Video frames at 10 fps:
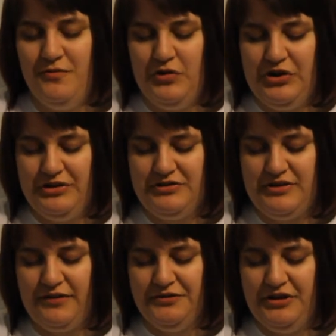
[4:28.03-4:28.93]
would
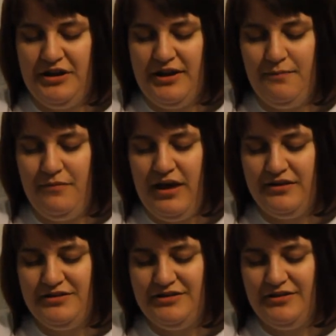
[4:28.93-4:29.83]
definitely
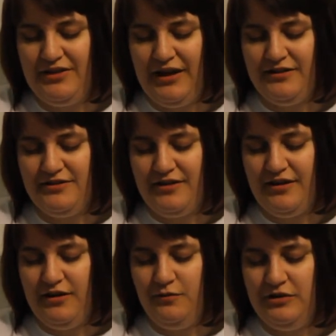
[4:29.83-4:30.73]
admit that
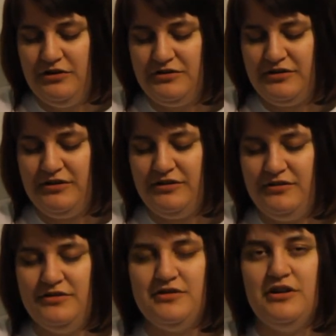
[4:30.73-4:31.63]
I would
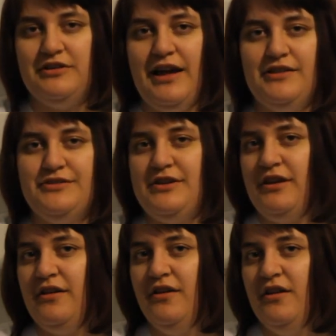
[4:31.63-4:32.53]
start
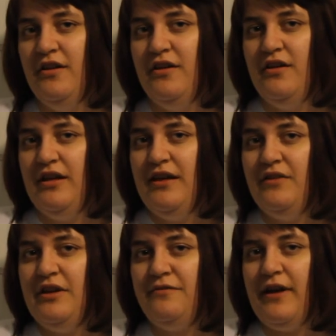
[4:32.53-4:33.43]
dancing.
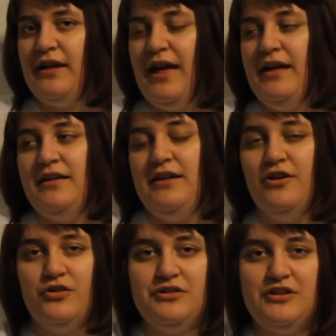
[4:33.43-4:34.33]
Even if I can't
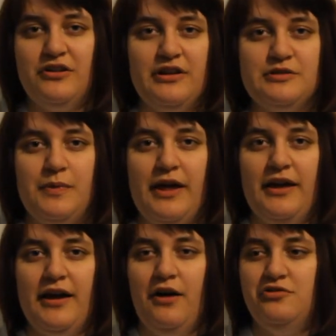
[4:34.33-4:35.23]
hear the song that's
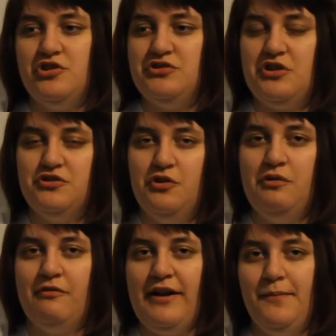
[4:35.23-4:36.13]
playing, I'll just start
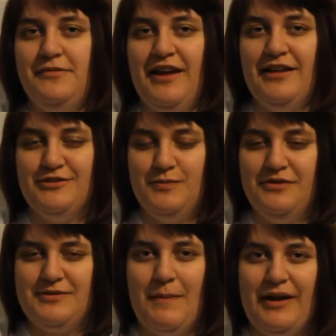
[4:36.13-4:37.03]
doing random dance
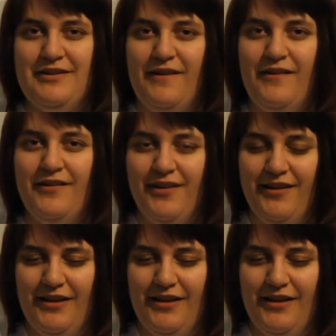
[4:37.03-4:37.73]
moves I might tell